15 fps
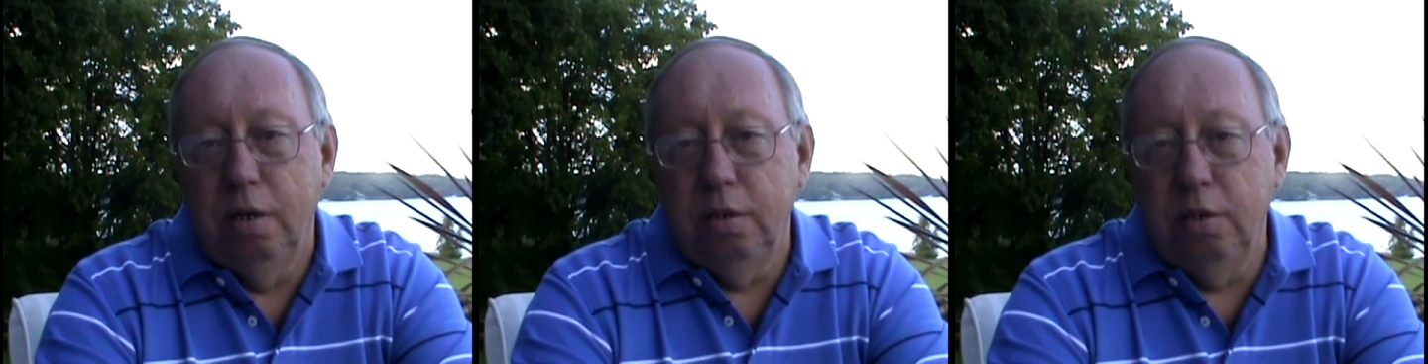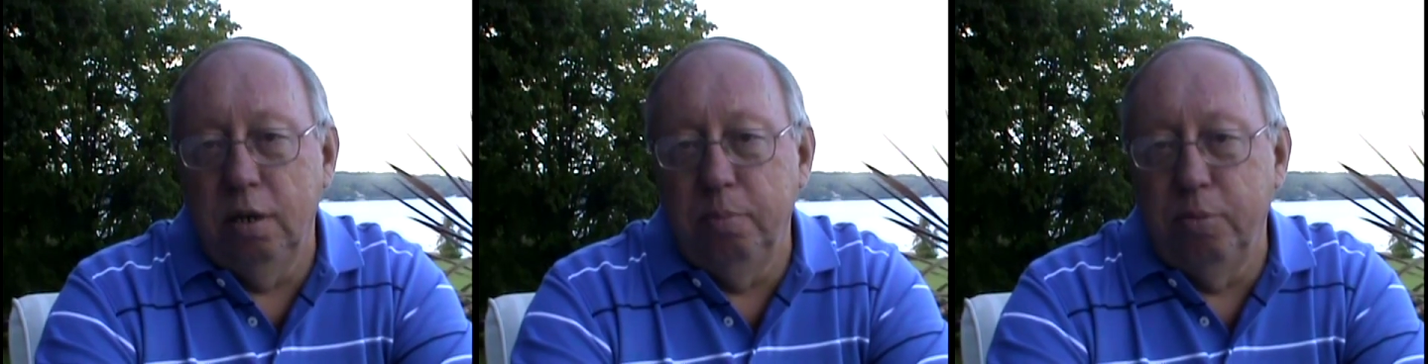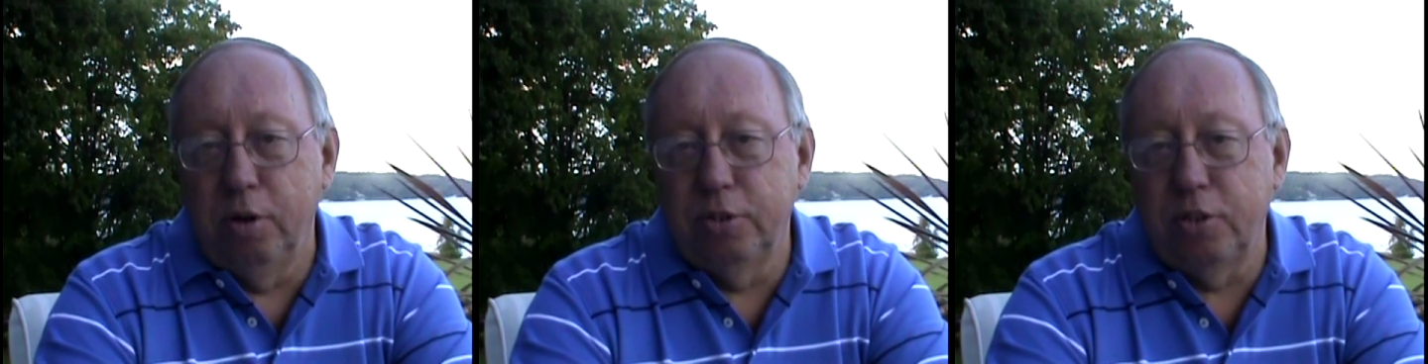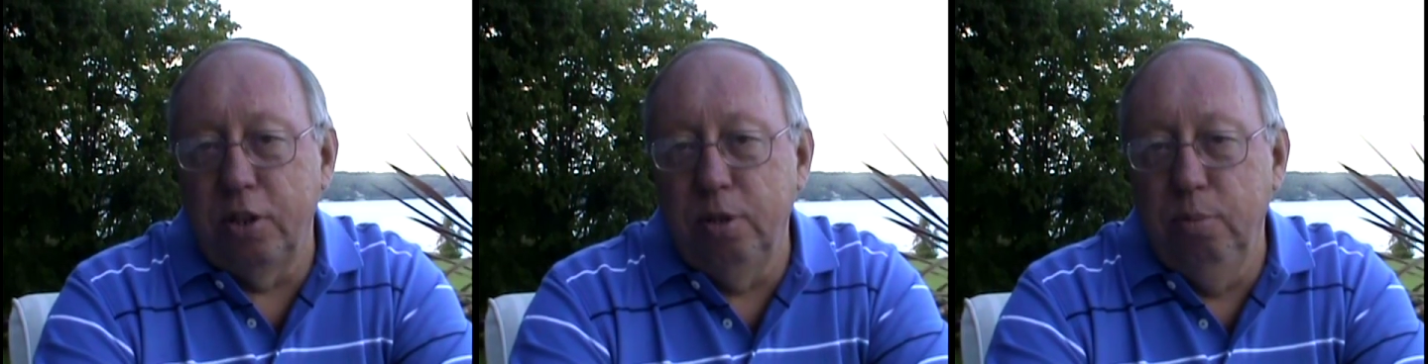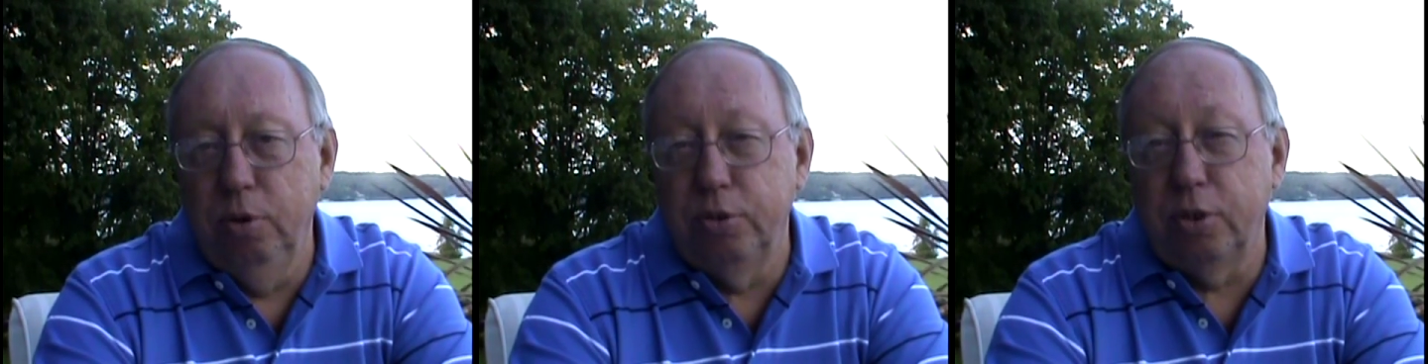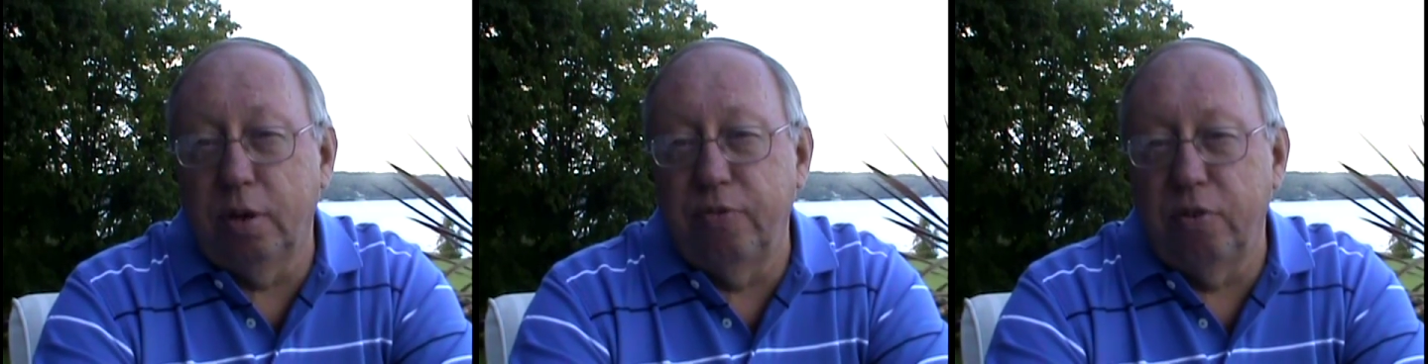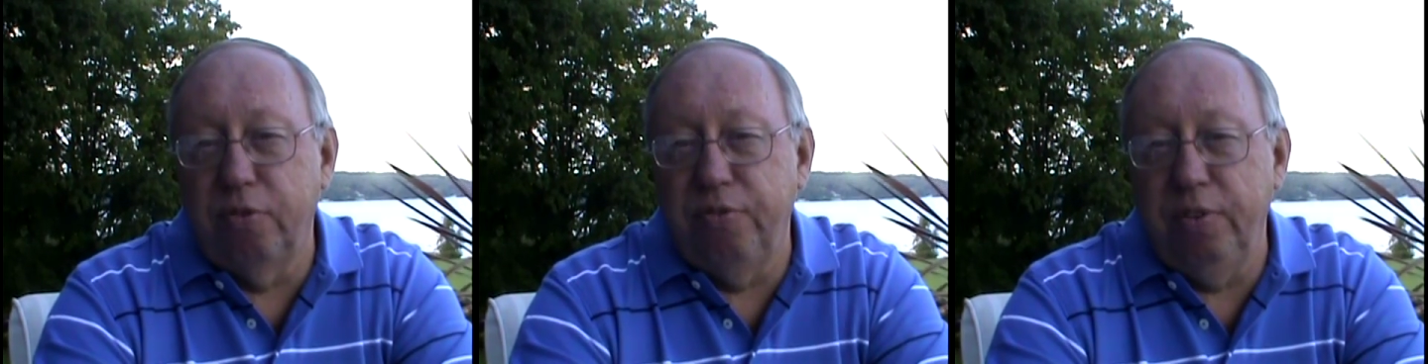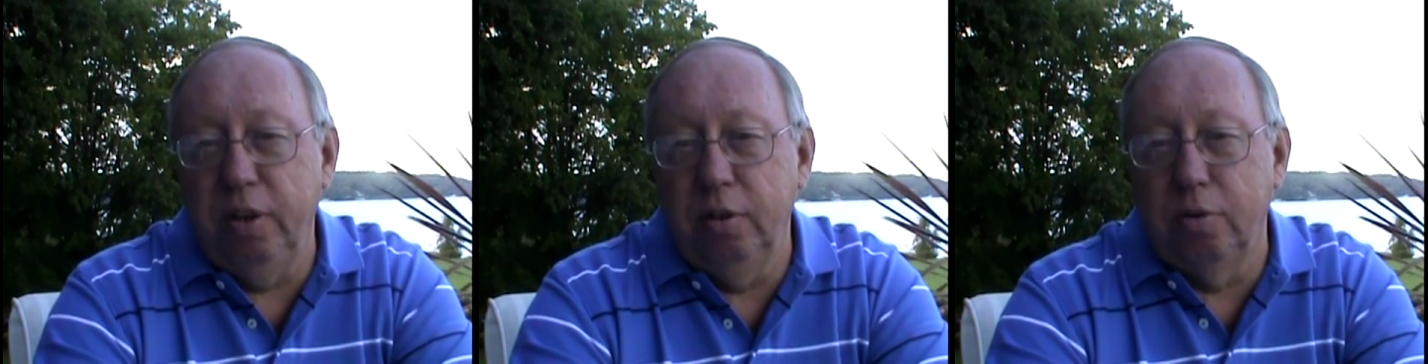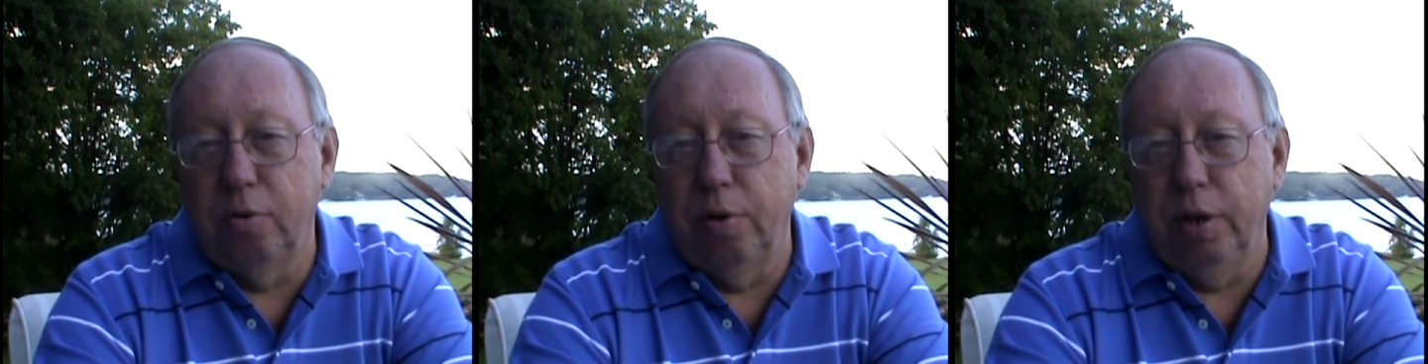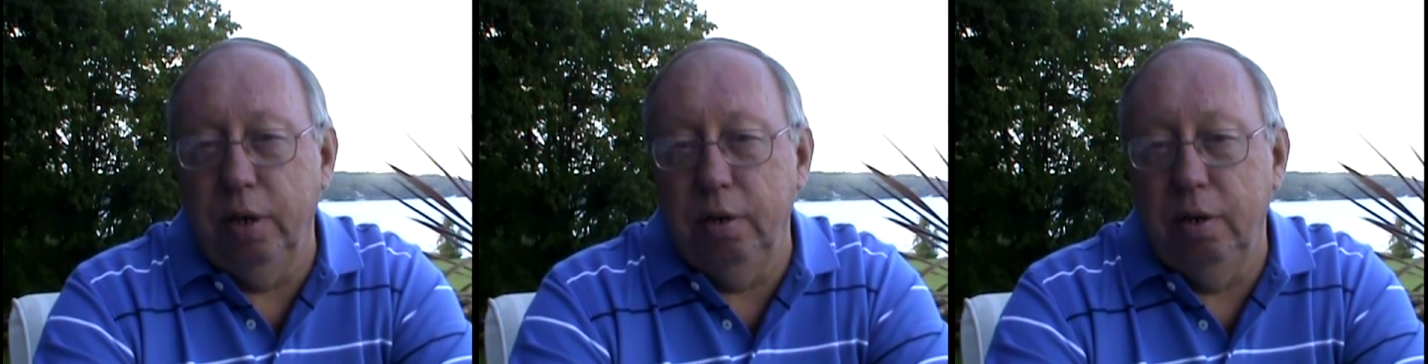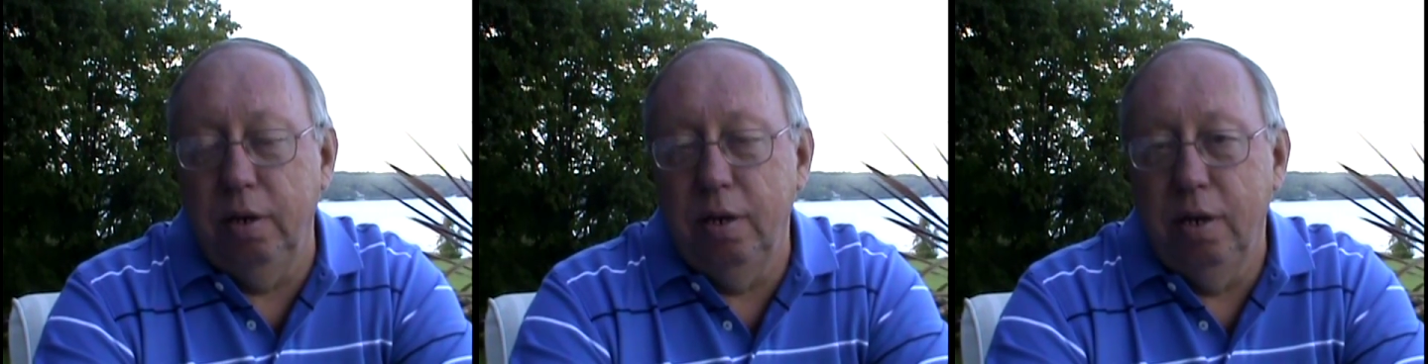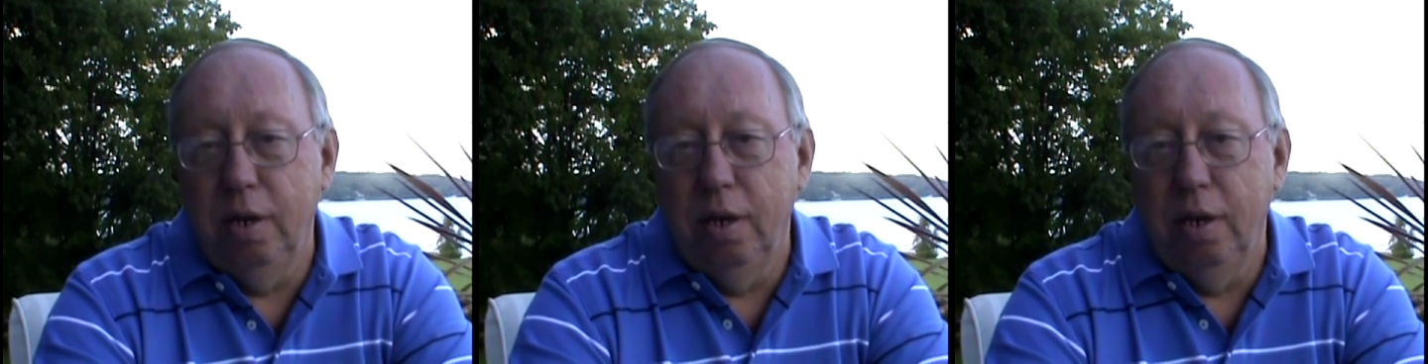numbers on the music for fingering.